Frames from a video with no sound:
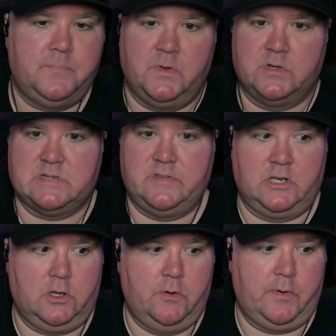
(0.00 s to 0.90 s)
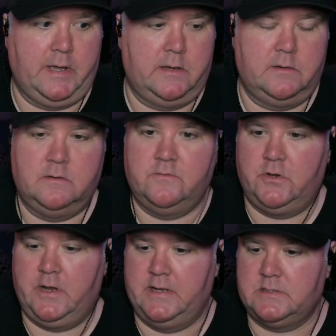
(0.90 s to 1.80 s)
Or is everything looking okay for
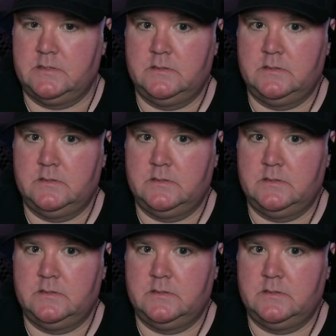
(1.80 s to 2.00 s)
you guys?